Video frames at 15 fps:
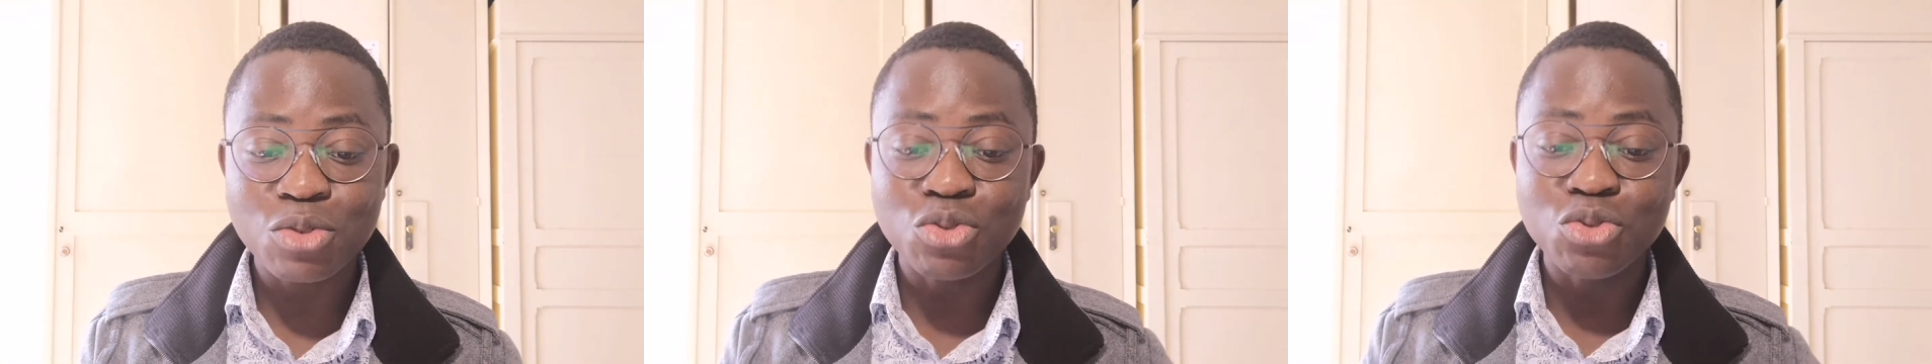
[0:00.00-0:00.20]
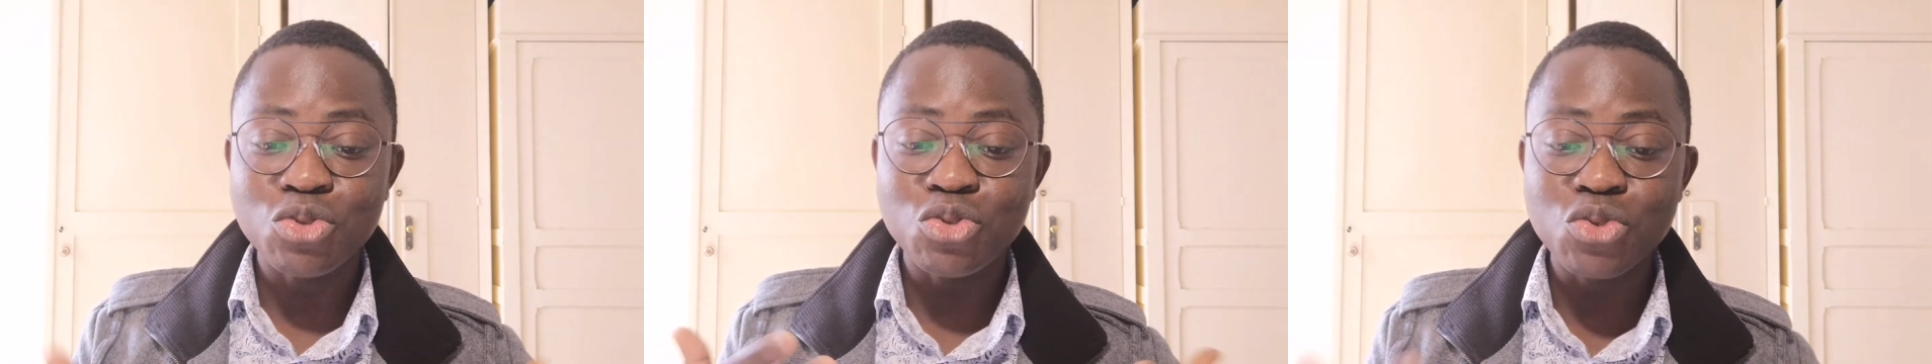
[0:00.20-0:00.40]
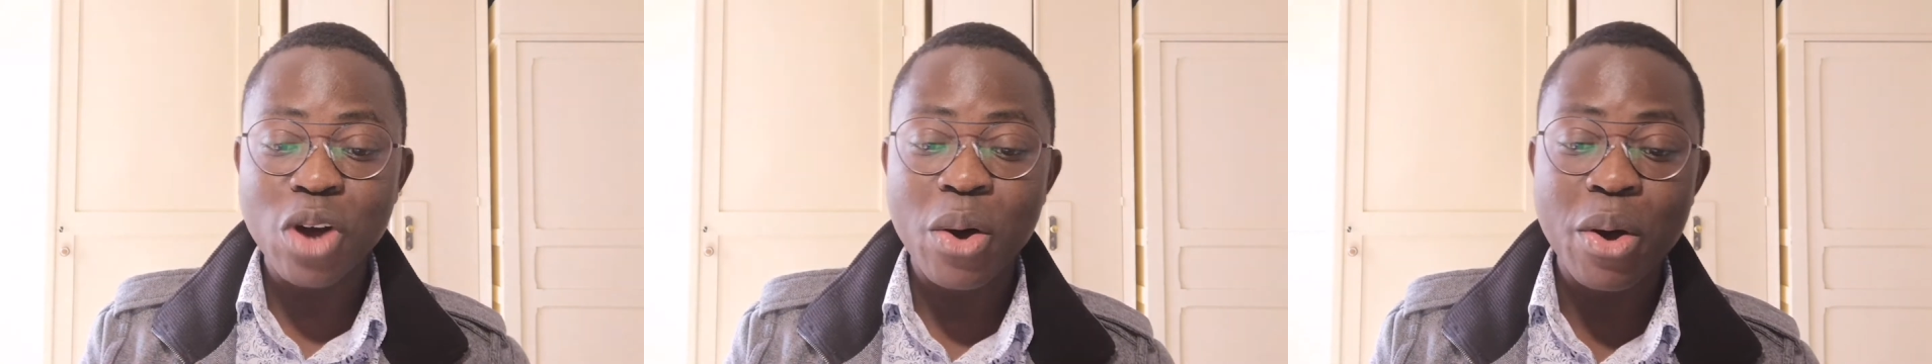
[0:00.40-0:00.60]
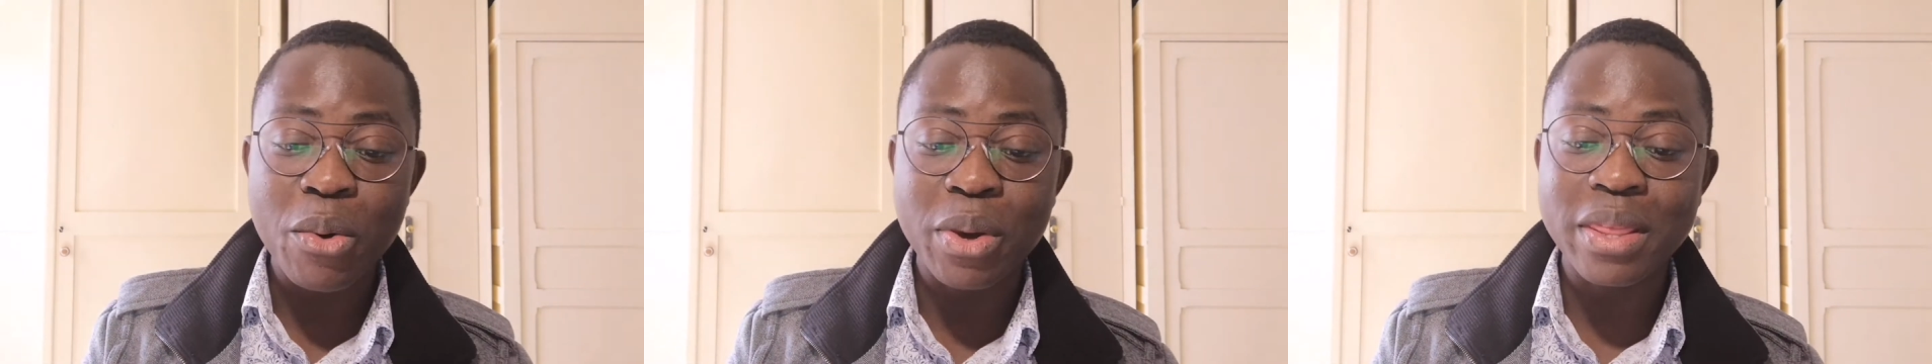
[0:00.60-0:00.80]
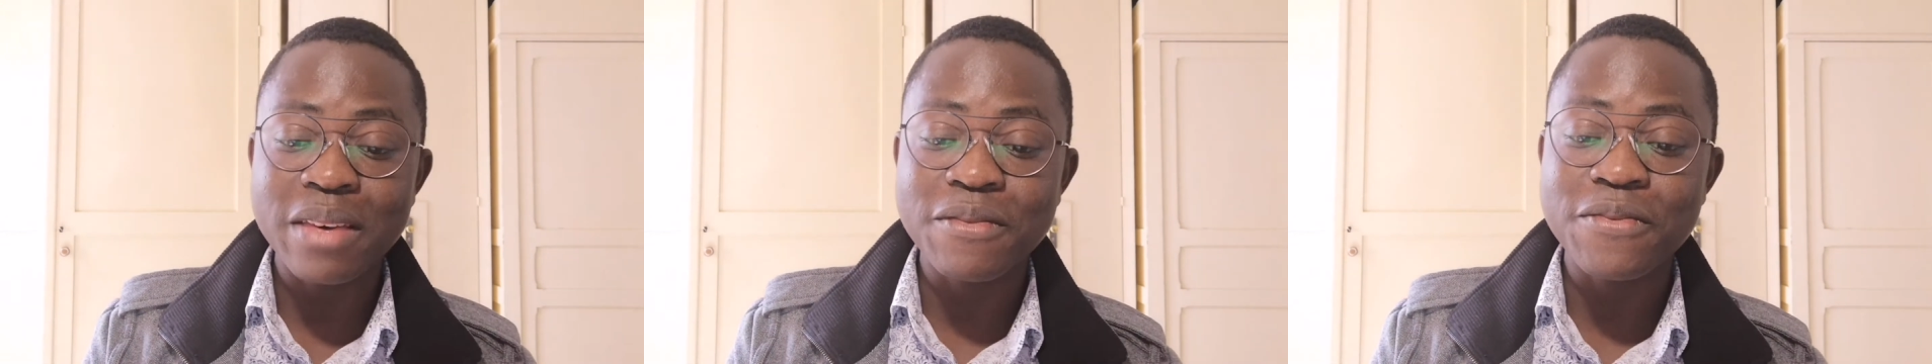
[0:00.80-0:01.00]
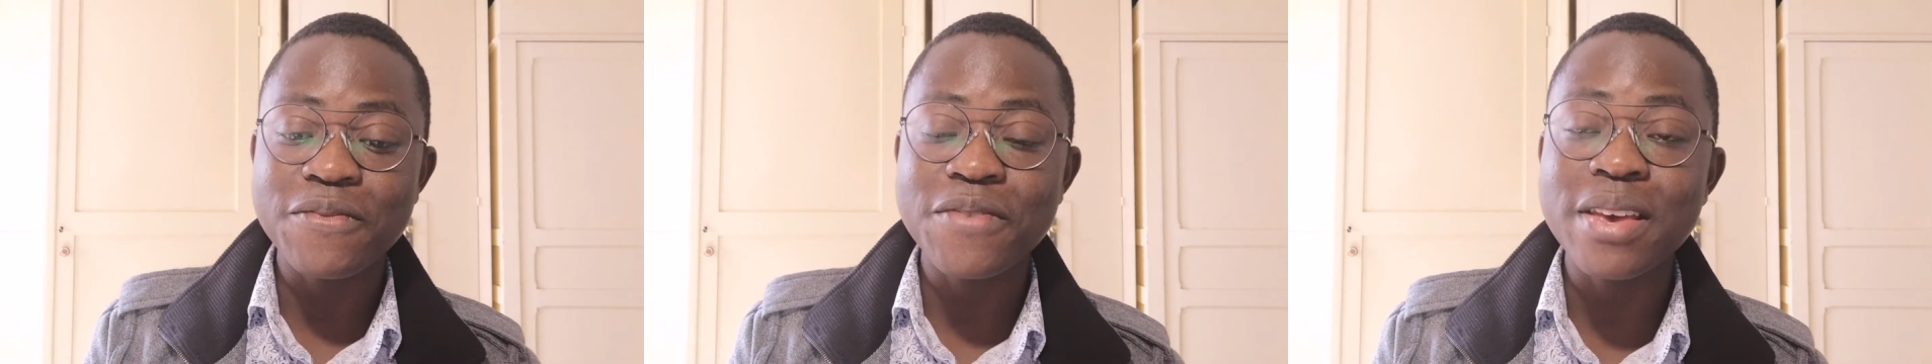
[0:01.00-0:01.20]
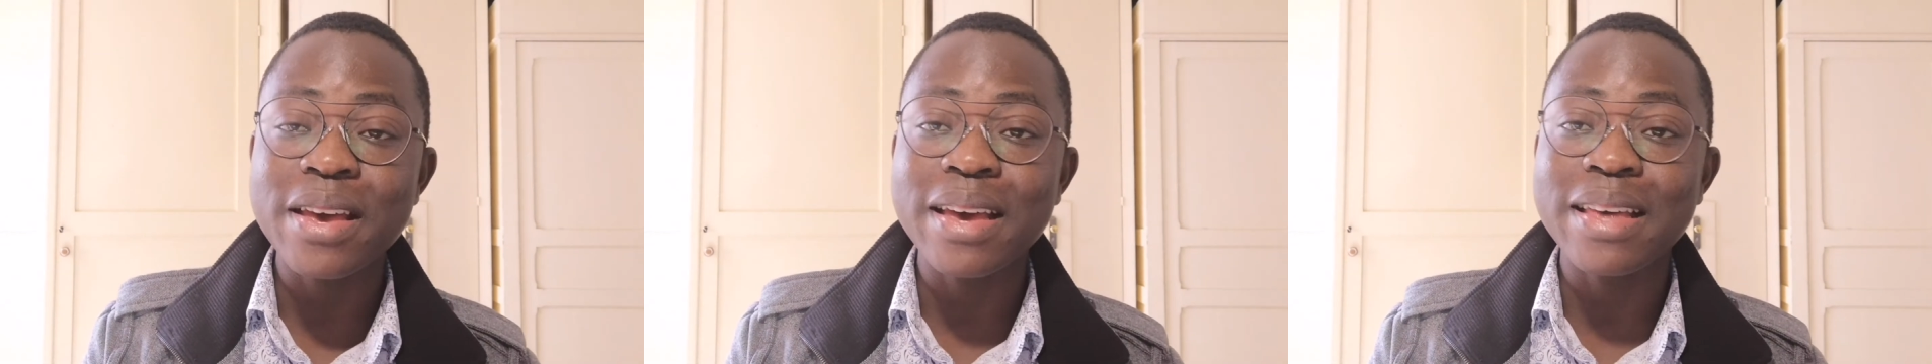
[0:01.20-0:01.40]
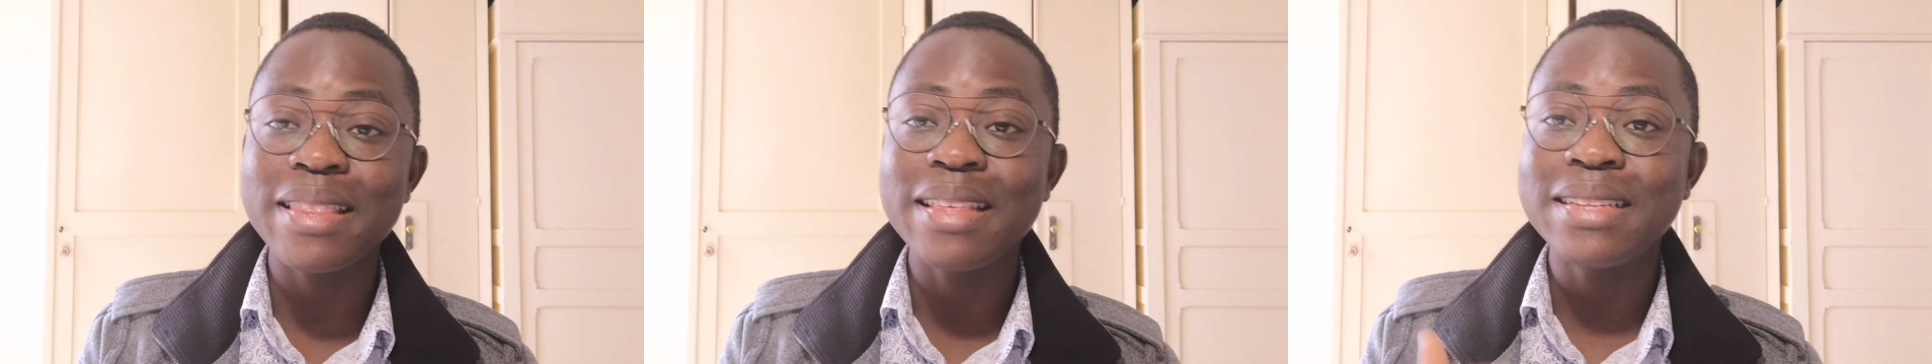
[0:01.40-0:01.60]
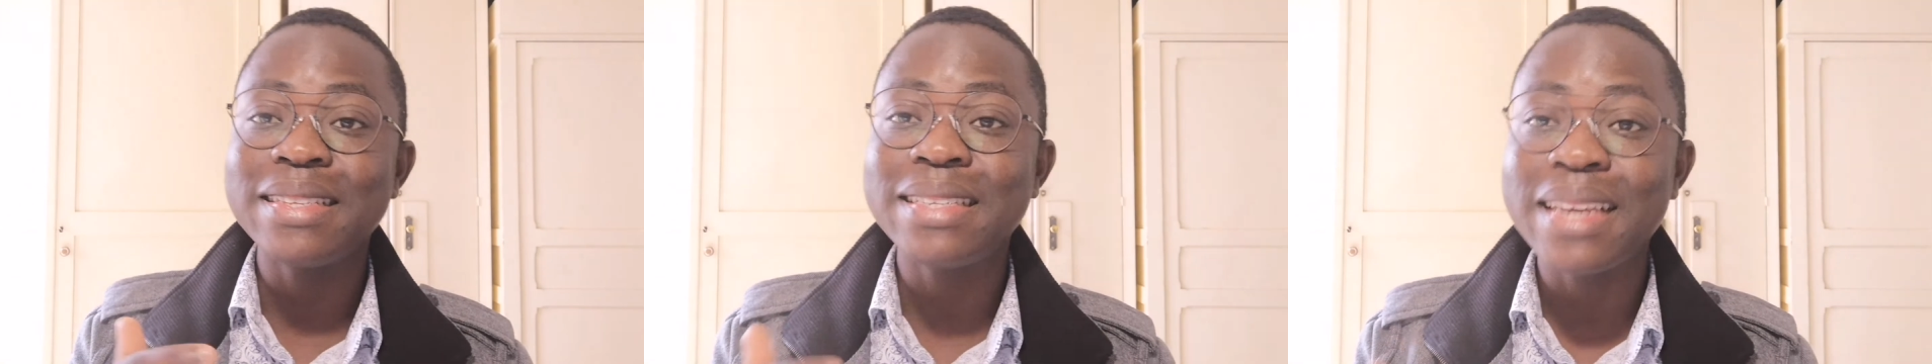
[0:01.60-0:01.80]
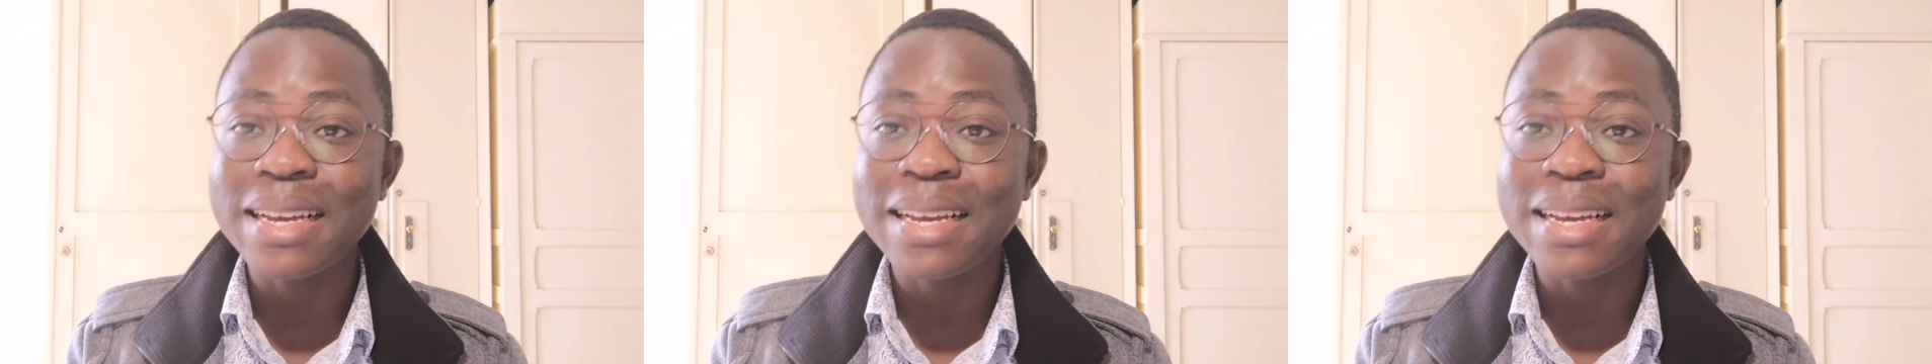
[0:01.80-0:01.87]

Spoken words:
to do away with the fear and the